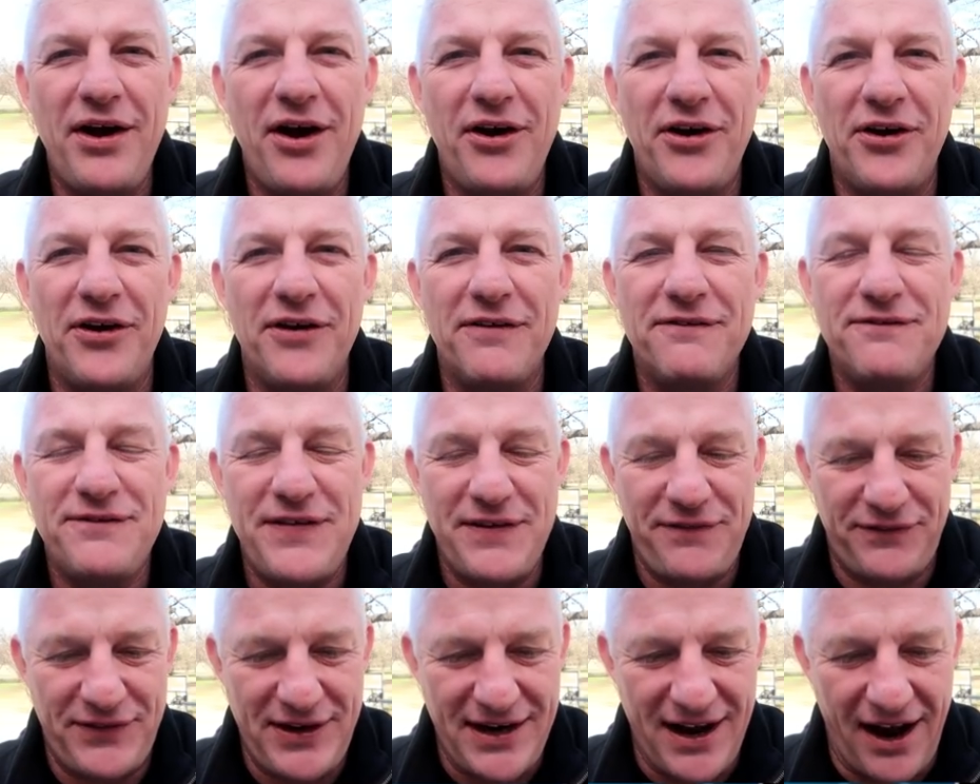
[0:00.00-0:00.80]
hundred
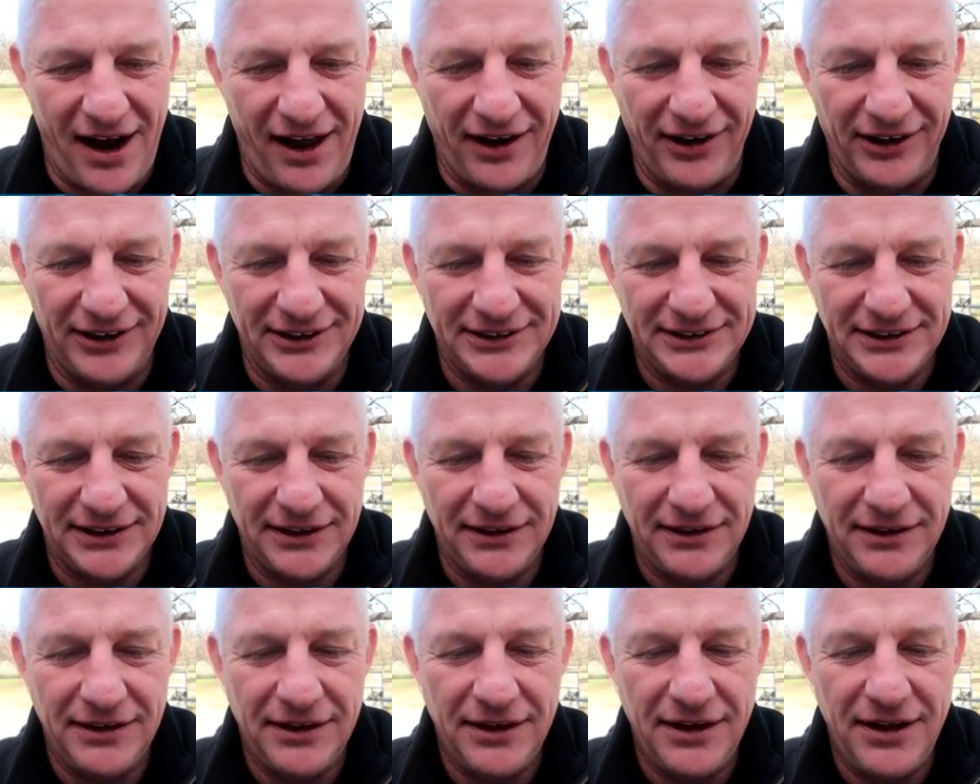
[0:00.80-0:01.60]
fifty dollars.
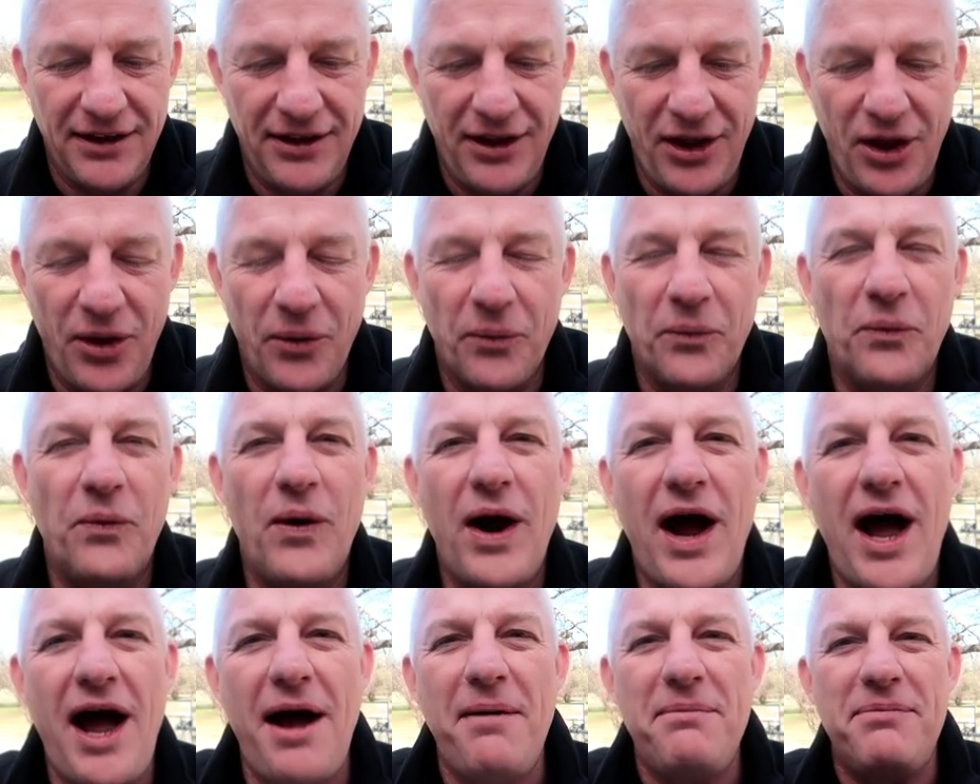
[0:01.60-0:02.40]

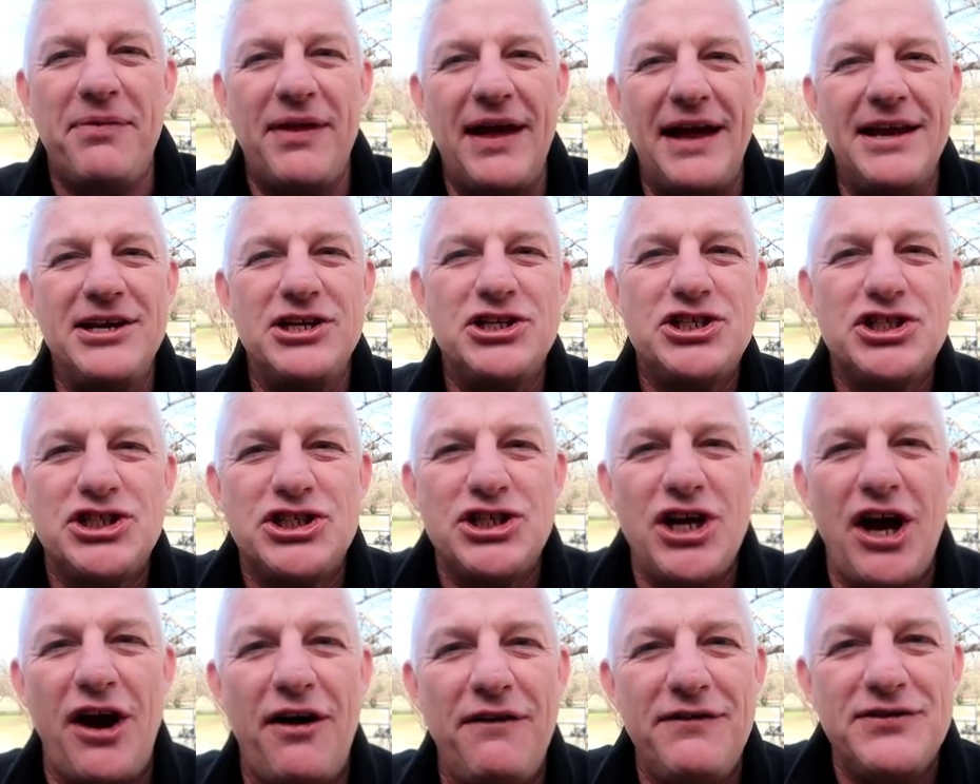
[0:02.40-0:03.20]
Rob then
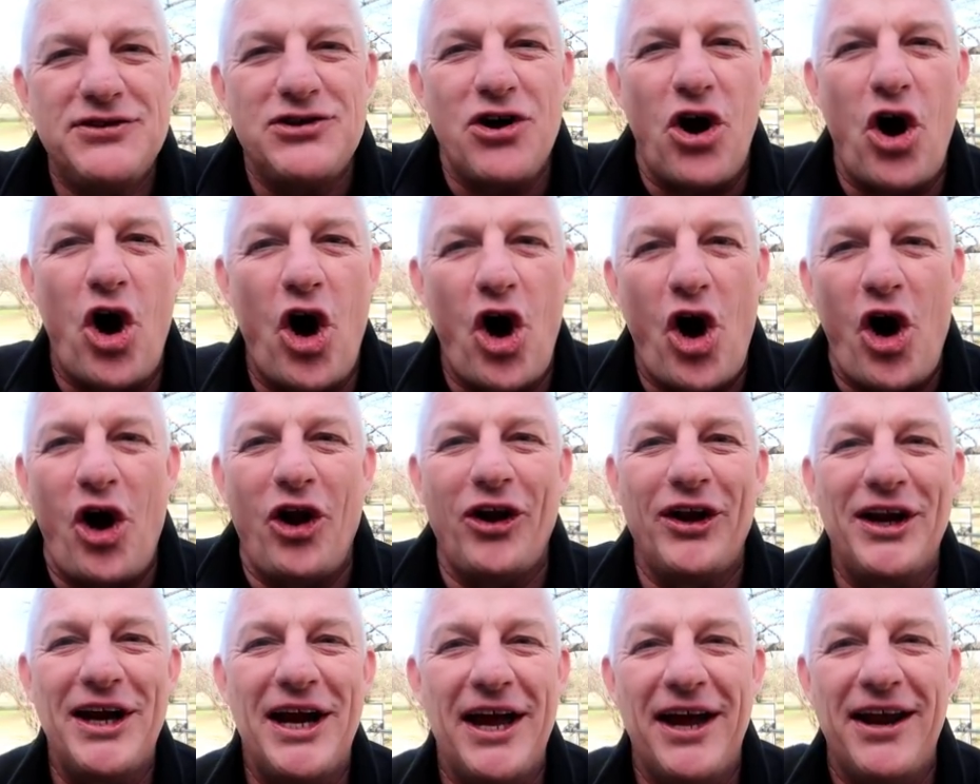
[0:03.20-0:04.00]
shoves
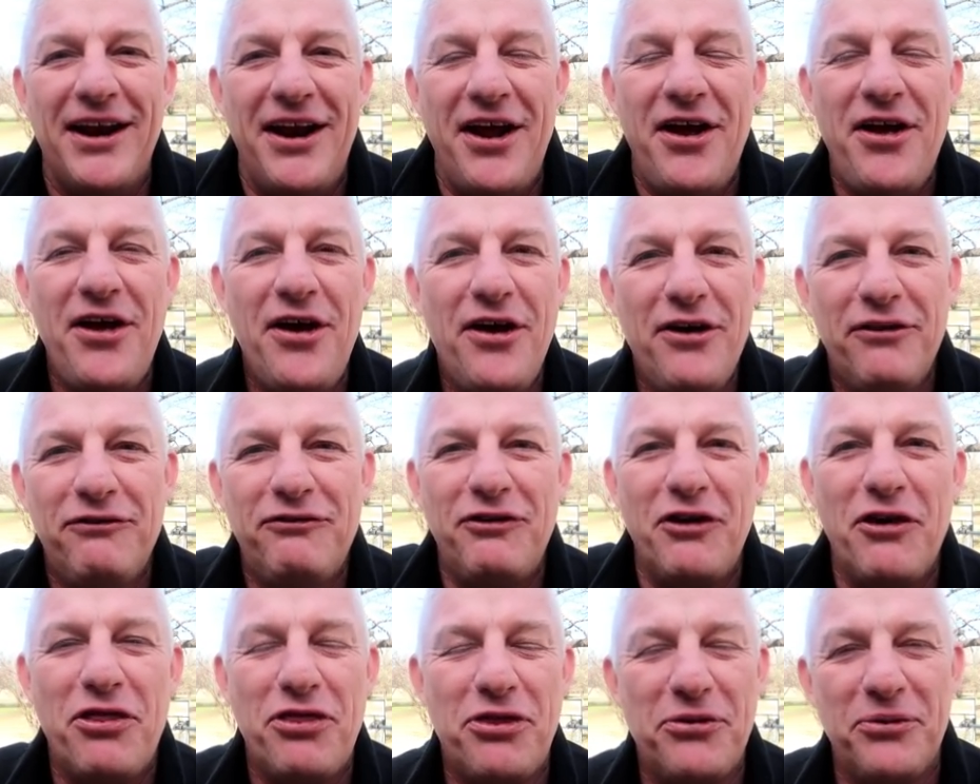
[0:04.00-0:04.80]
all in
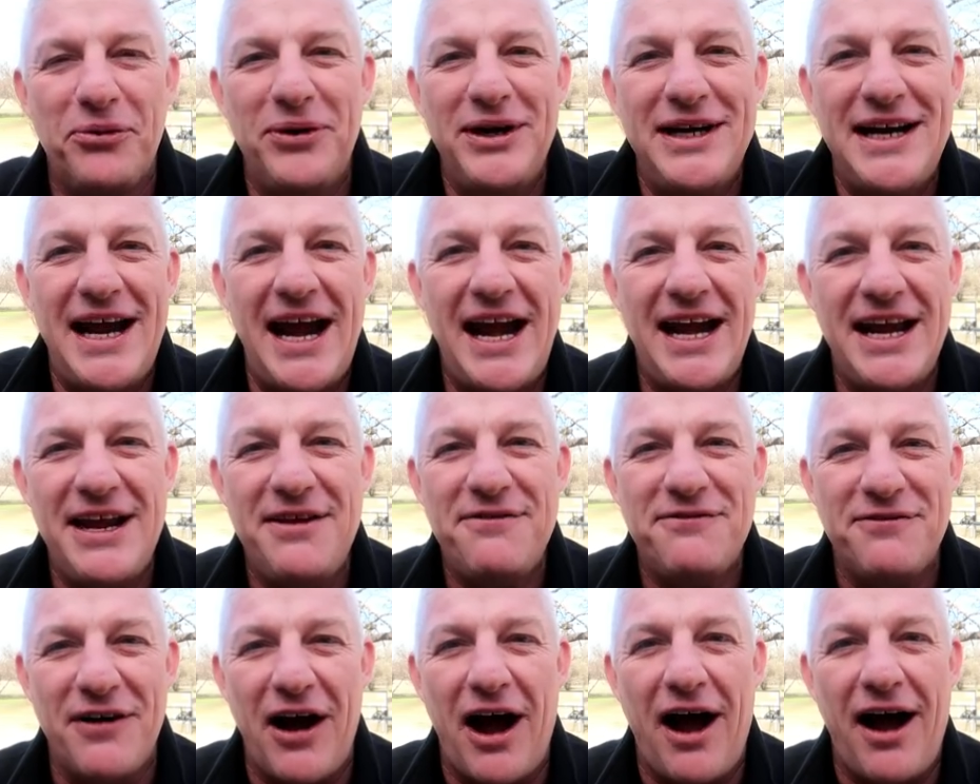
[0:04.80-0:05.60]
for three
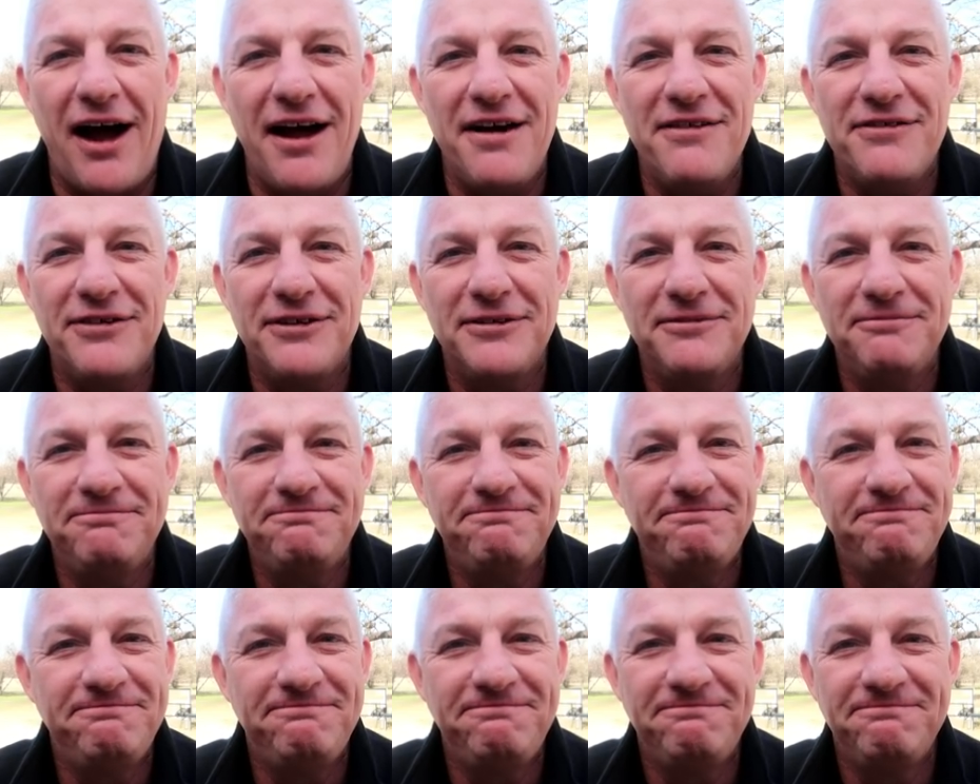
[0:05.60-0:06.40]
eighty-five.
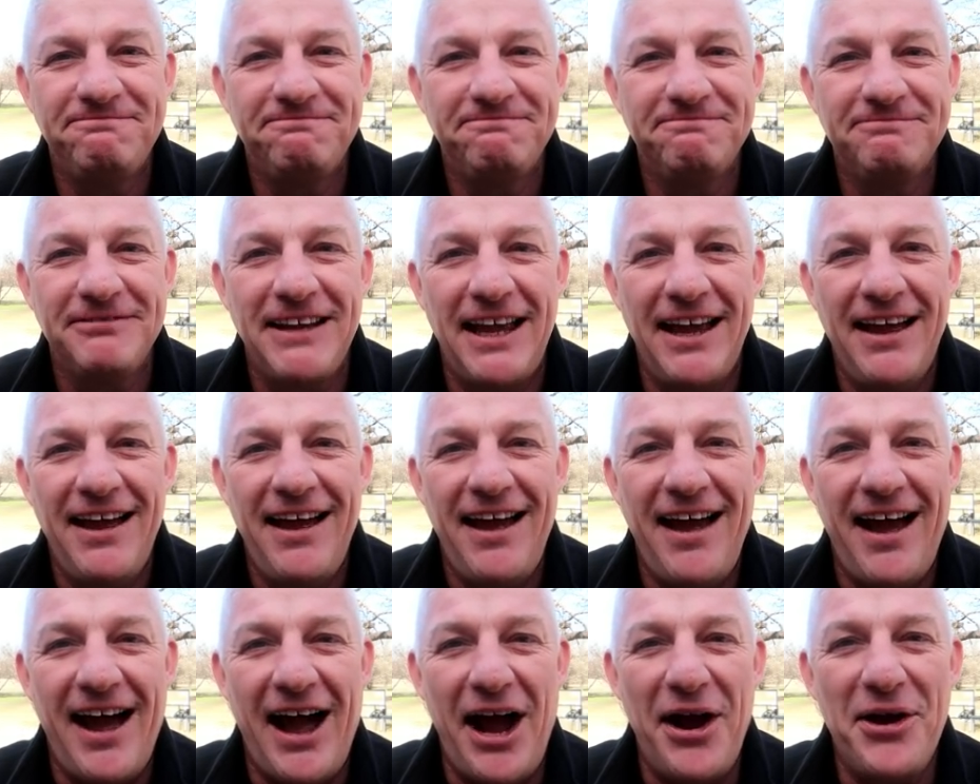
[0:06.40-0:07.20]

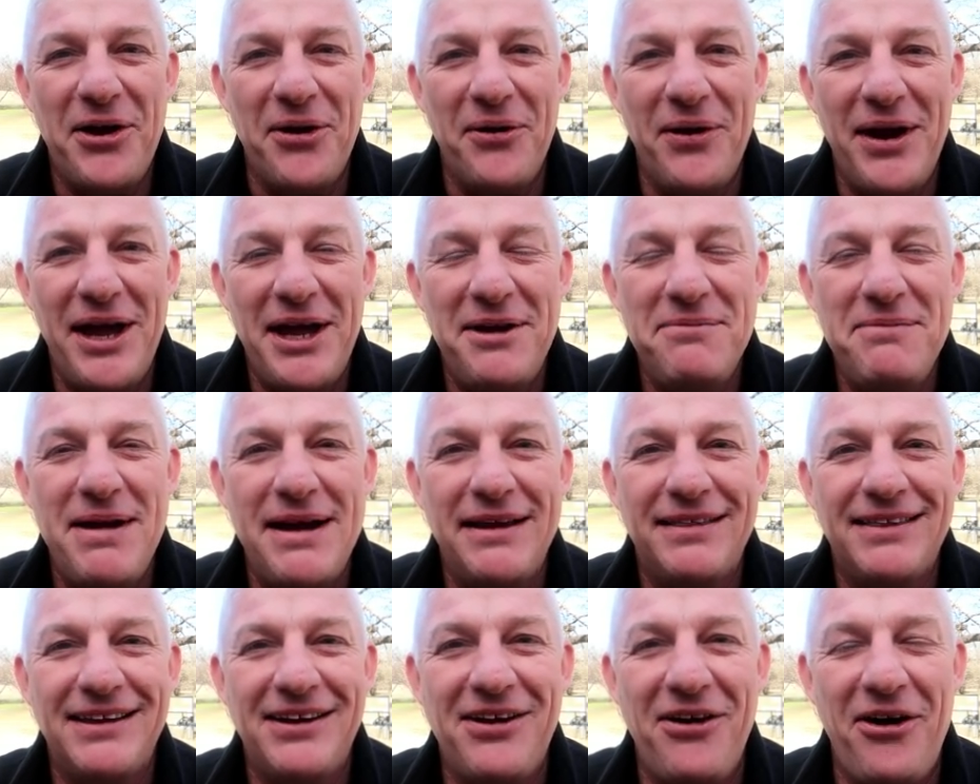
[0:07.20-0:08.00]
I go ahead and
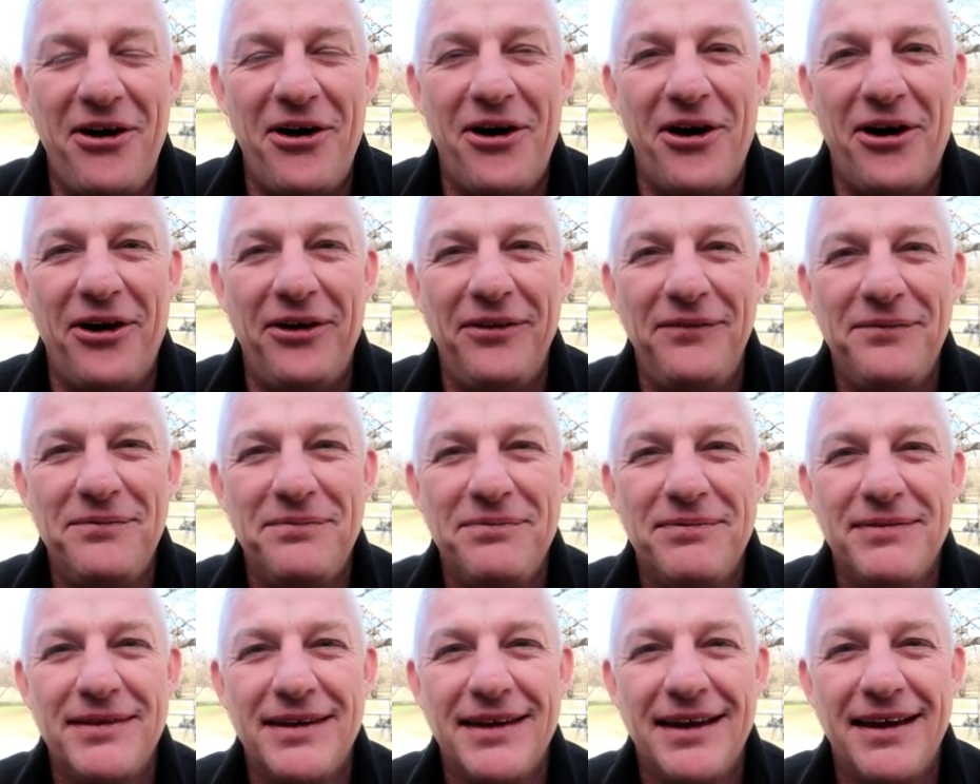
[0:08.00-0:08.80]
make the call.
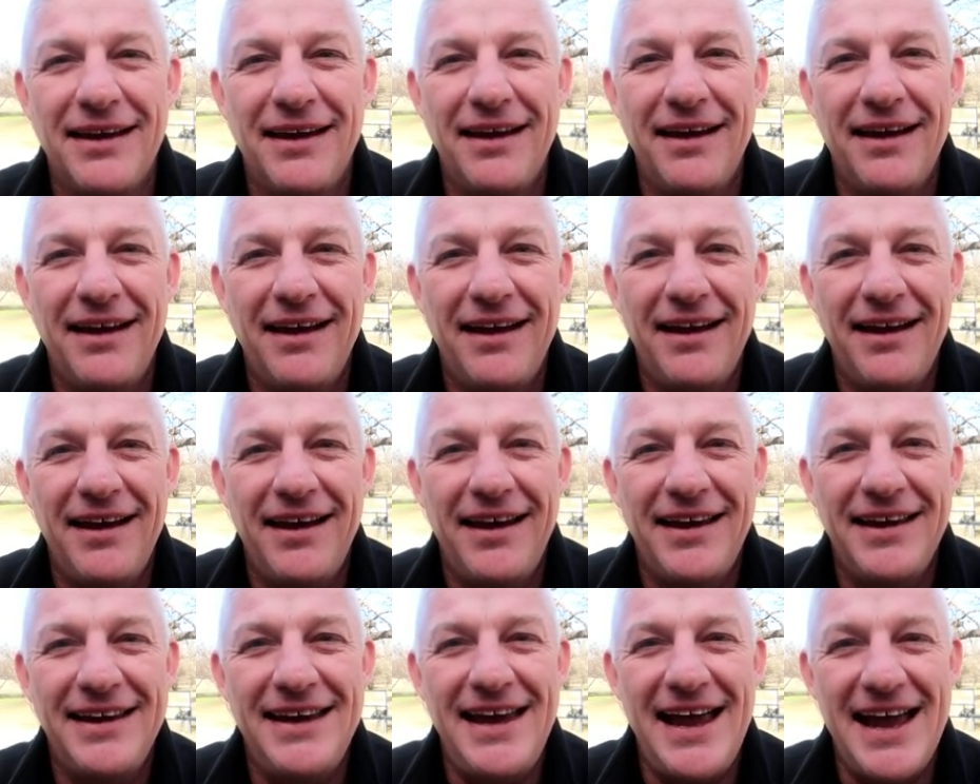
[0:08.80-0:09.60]

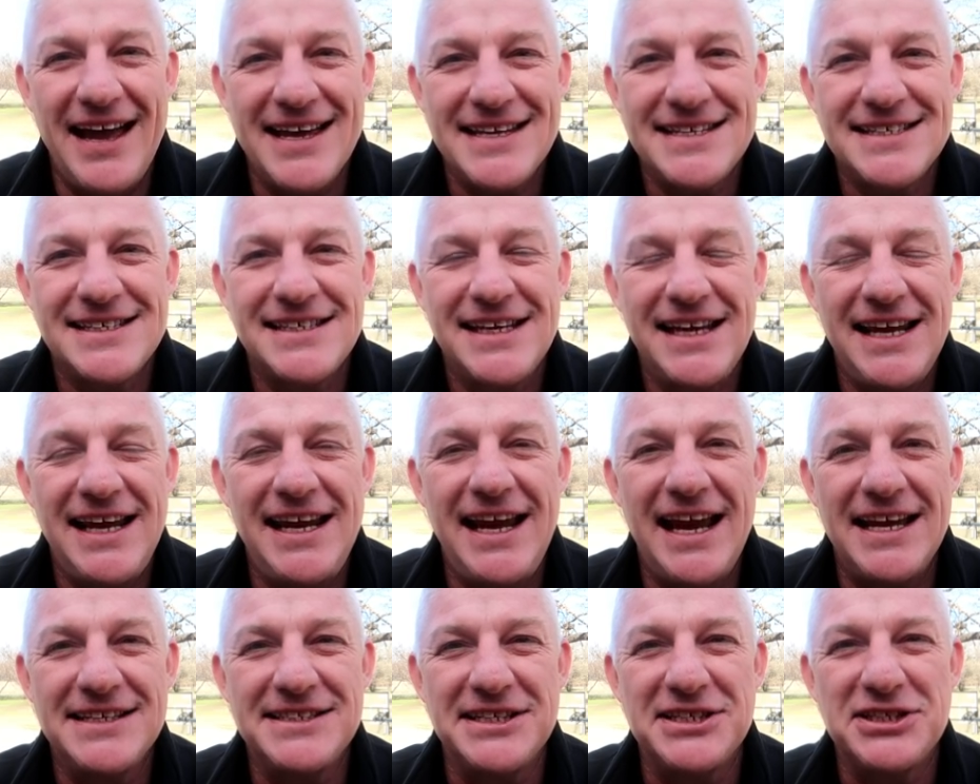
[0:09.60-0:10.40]
Yes,
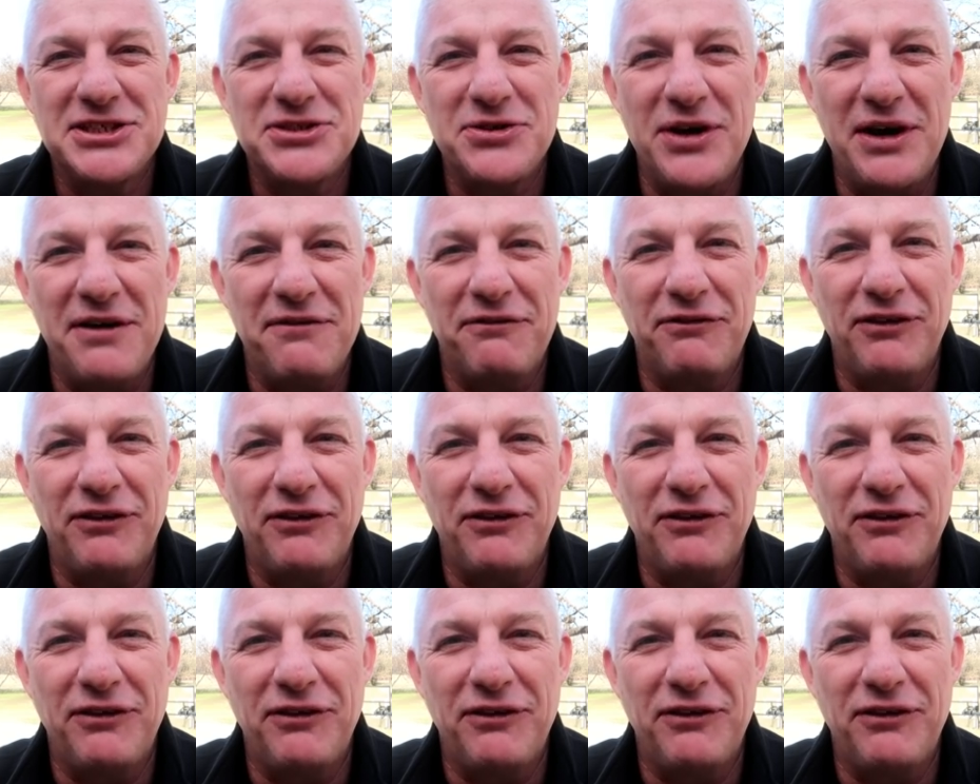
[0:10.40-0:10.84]
he has a straight